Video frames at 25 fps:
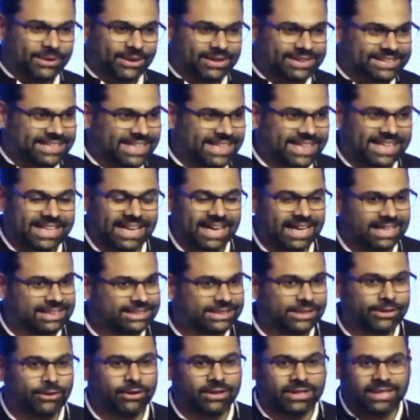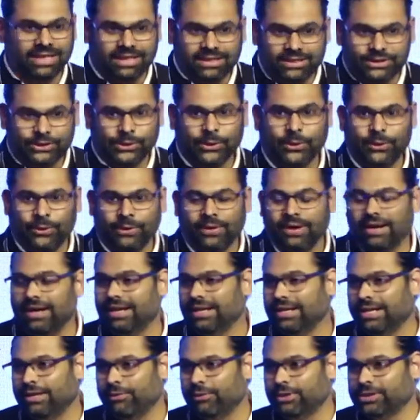shaking hands and all that. So
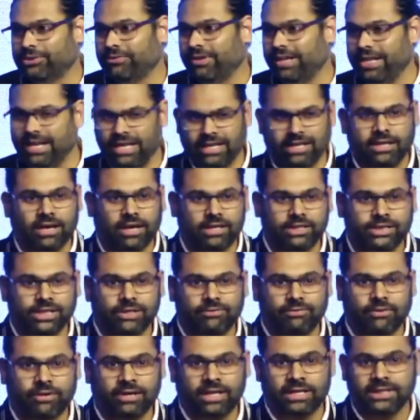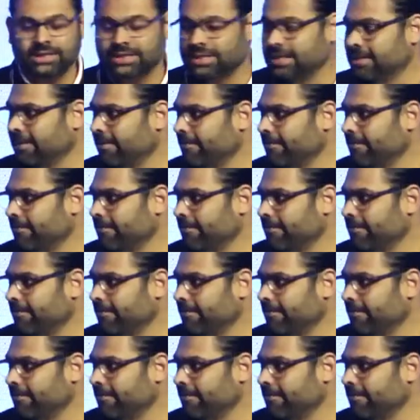it was very encouraging for us.